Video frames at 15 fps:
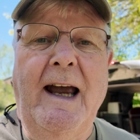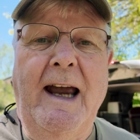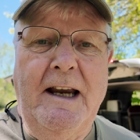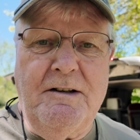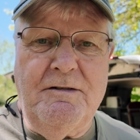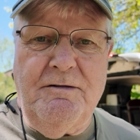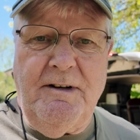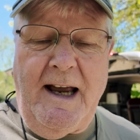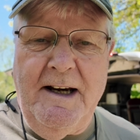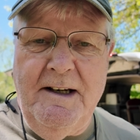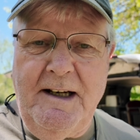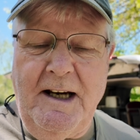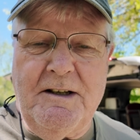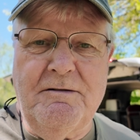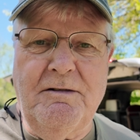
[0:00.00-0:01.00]

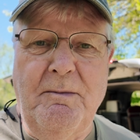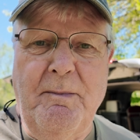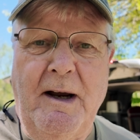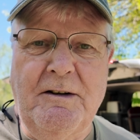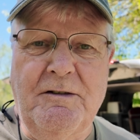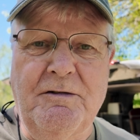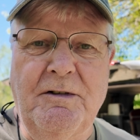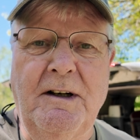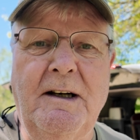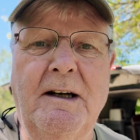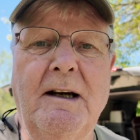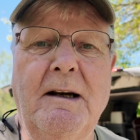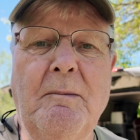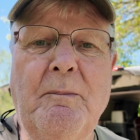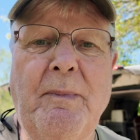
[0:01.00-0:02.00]
extra battery
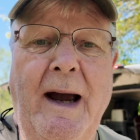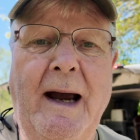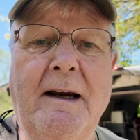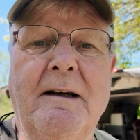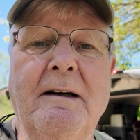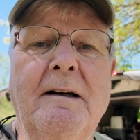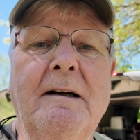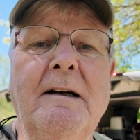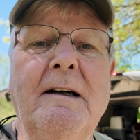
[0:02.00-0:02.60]
pack